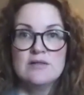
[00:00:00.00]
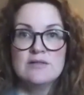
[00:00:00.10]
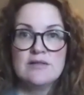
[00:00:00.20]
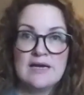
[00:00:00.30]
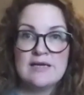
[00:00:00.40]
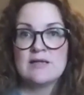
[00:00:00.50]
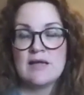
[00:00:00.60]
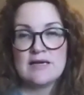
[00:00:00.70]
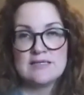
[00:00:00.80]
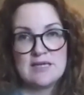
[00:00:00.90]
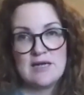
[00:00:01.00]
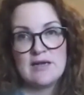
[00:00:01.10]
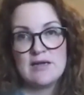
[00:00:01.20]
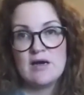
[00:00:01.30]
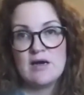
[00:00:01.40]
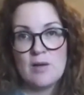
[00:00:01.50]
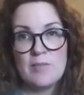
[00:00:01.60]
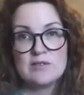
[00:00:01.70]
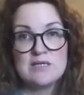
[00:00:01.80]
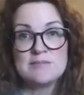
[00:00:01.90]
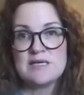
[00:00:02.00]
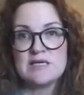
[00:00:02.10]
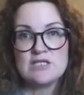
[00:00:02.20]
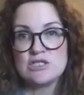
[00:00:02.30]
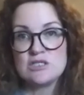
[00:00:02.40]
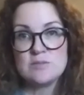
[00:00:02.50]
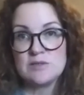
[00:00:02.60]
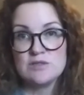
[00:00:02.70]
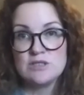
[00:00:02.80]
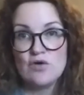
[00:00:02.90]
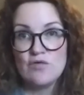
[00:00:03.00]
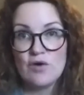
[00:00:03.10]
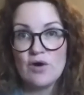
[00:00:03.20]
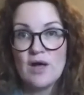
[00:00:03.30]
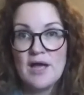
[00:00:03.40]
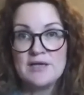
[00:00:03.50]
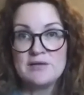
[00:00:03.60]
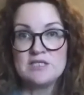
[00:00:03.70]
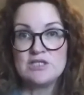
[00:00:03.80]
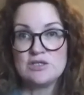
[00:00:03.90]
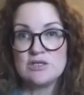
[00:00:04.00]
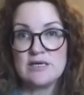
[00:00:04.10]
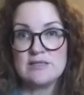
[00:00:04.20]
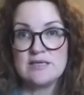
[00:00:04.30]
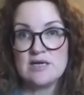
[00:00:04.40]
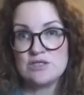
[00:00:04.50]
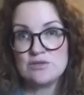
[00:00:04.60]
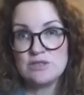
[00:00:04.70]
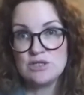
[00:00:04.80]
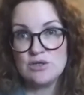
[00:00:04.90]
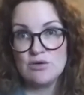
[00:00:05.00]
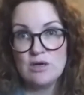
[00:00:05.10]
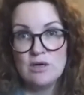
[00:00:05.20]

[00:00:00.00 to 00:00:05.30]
then like I said a couple of times, like it just spills over and you teach your kids how to do it too,